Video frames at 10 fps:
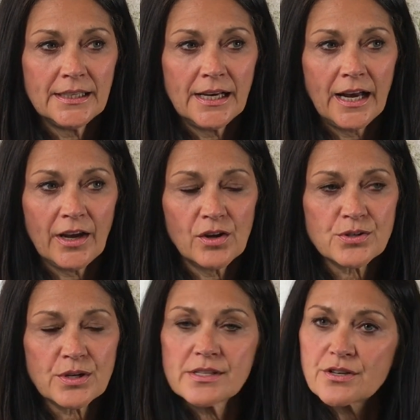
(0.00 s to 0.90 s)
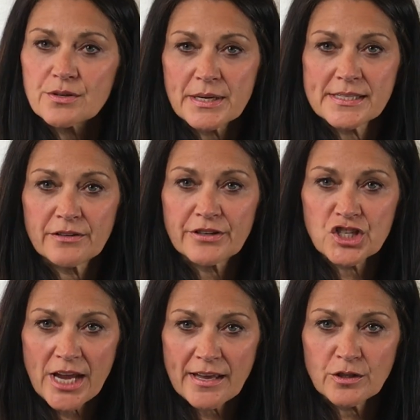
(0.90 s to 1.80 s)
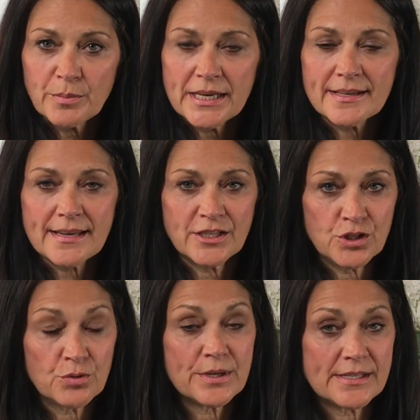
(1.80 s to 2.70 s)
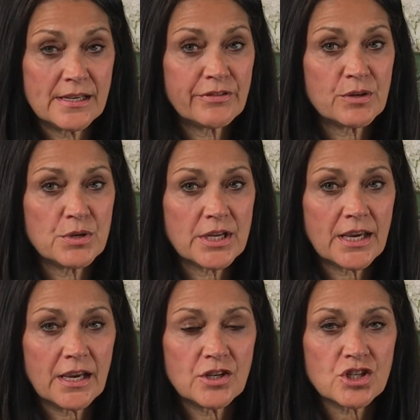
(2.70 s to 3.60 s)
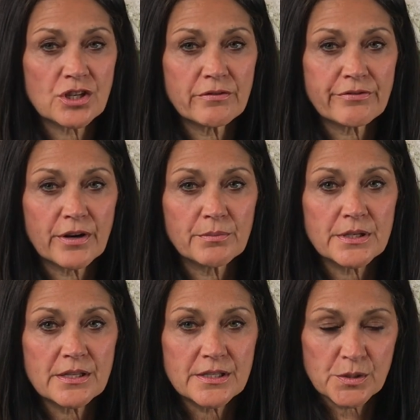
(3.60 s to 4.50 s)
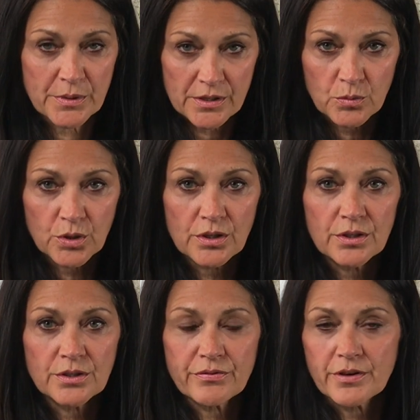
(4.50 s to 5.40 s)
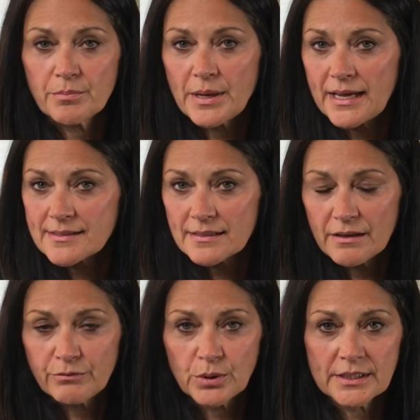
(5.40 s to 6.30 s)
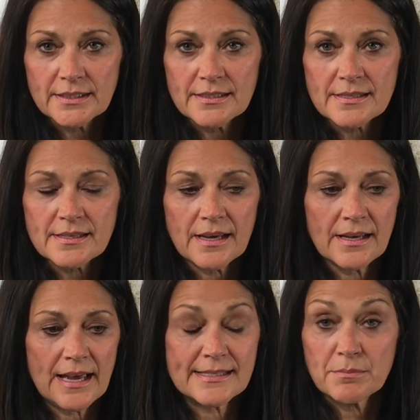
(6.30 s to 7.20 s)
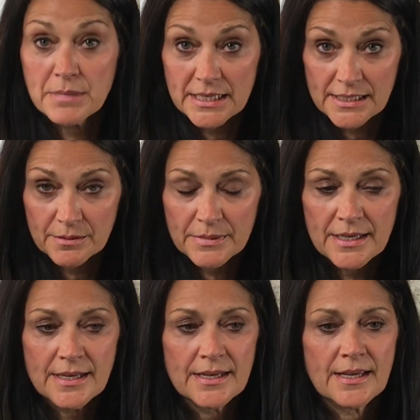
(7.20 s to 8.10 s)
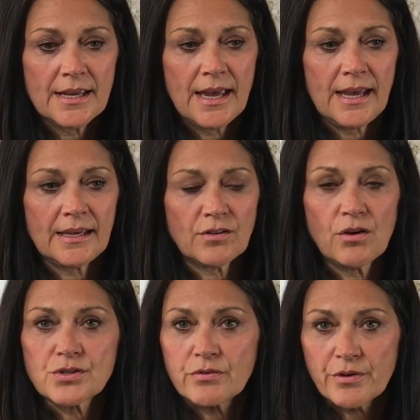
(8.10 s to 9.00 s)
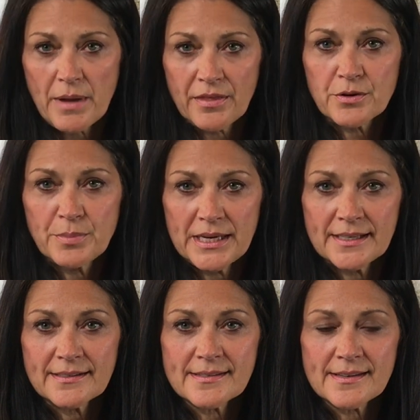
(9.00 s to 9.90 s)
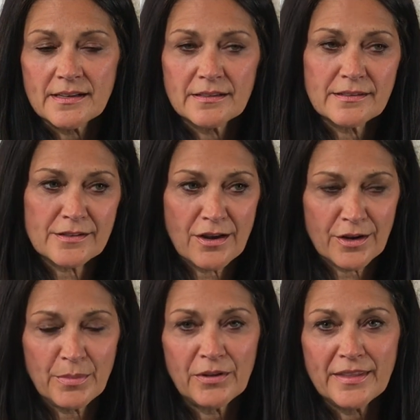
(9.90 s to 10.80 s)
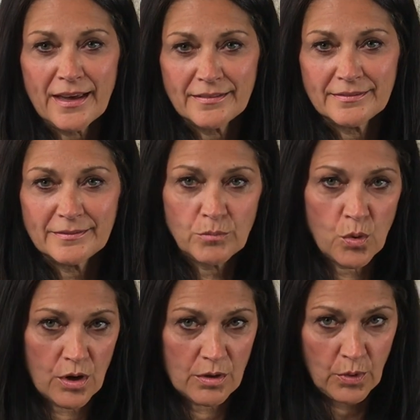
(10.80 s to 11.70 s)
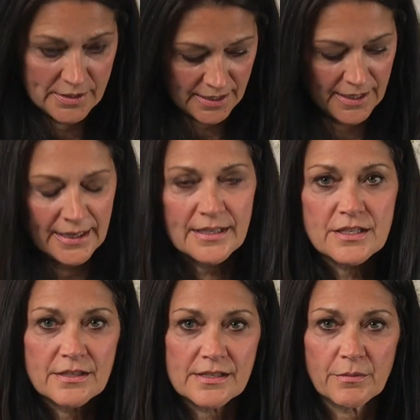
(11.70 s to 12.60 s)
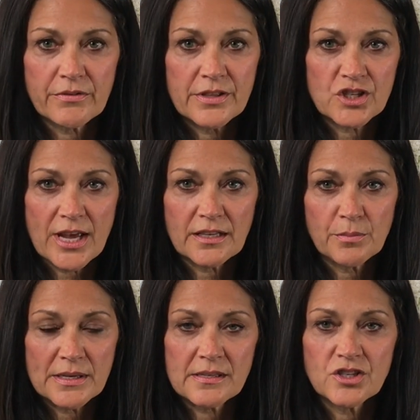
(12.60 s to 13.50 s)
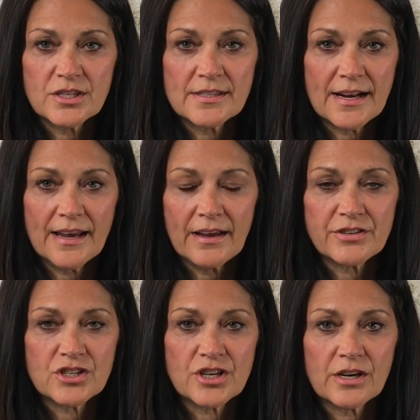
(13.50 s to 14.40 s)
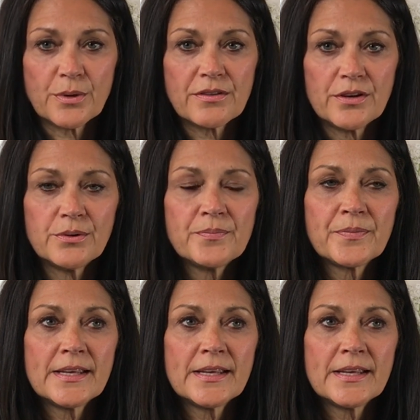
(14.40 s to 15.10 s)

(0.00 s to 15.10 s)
I also consider myself a channel because I do receive communication from the spirit world, from past loved ones as a medium, and also from other beings. And I'll talk about that more once I get into some of the channeled messages that I have to share with you.